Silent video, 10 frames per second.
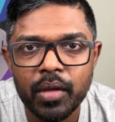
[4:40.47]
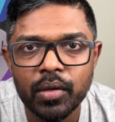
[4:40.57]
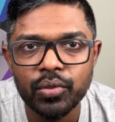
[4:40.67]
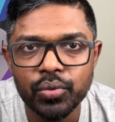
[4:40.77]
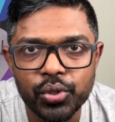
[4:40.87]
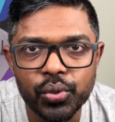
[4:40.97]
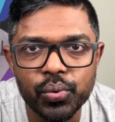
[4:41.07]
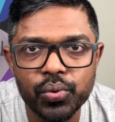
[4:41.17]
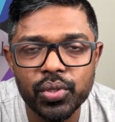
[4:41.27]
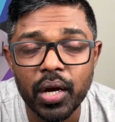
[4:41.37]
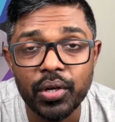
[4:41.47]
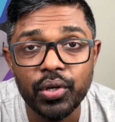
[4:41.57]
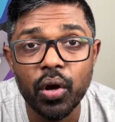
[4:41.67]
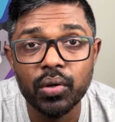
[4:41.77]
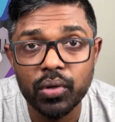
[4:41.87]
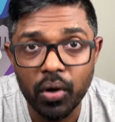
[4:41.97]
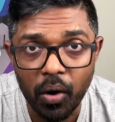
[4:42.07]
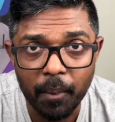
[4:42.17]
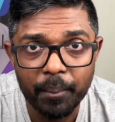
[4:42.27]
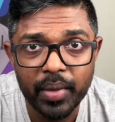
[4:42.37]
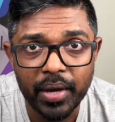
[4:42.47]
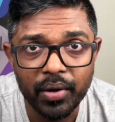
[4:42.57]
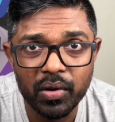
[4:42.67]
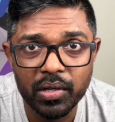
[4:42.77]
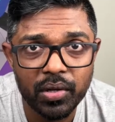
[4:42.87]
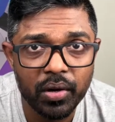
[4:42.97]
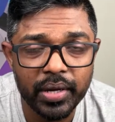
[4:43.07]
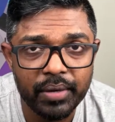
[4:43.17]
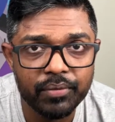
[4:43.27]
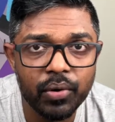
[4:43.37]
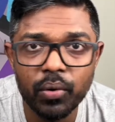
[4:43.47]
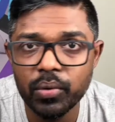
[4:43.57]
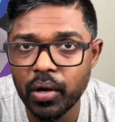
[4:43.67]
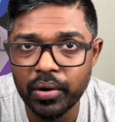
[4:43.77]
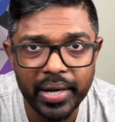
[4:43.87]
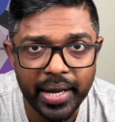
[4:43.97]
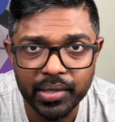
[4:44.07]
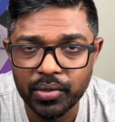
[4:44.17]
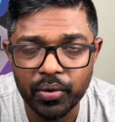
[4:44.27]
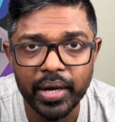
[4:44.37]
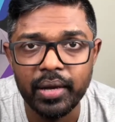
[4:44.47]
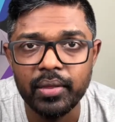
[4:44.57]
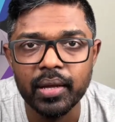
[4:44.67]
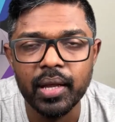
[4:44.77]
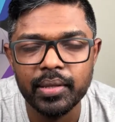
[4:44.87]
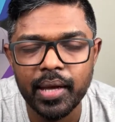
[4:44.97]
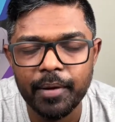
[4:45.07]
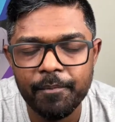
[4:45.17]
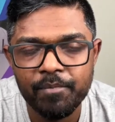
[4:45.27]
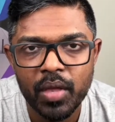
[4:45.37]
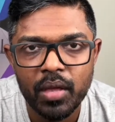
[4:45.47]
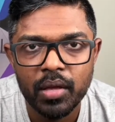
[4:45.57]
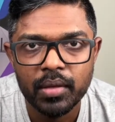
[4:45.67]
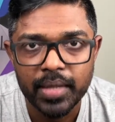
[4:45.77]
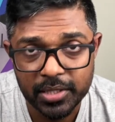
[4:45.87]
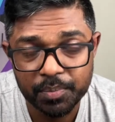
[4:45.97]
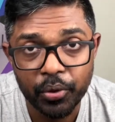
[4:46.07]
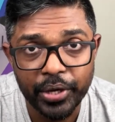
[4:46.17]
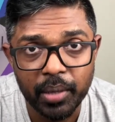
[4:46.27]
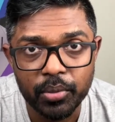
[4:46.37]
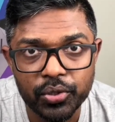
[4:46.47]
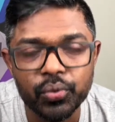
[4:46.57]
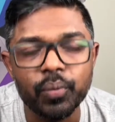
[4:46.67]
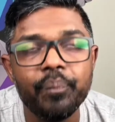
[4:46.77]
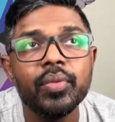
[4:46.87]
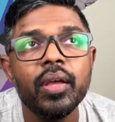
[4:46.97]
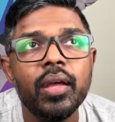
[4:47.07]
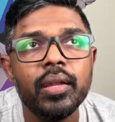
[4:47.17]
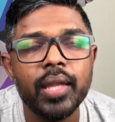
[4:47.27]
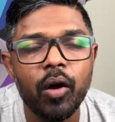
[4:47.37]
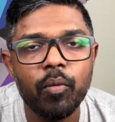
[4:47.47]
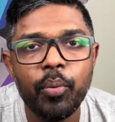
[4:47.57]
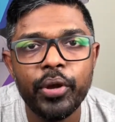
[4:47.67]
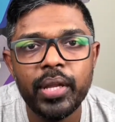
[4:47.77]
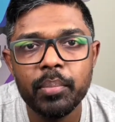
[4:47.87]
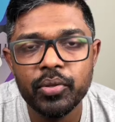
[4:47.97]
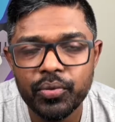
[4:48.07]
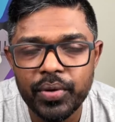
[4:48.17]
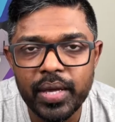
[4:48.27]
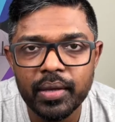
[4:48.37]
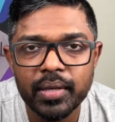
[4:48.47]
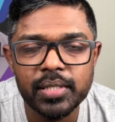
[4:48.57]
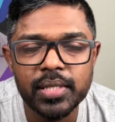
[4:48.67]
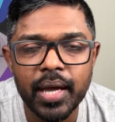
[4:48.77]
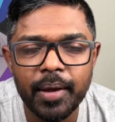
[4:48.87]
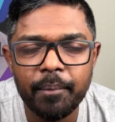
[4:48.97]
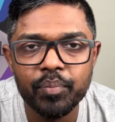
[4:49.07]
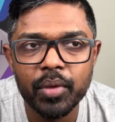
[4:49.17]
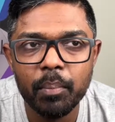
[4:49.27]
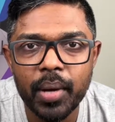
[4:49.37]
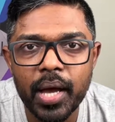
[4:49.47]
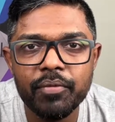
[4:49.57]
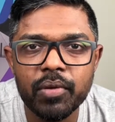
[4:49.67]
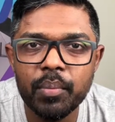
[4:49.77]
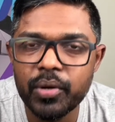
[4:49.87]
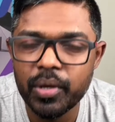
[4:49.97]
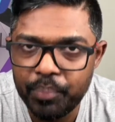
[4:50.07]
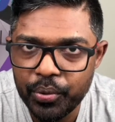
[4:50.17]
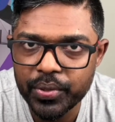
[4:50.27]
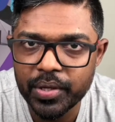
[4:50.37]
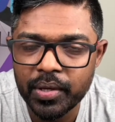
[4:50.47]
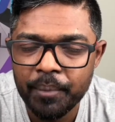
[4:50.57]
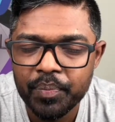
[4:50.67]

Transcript: you choose a .com and not a .info, .net or anything like that. That's point number two. Now point number three is that buy from a reputed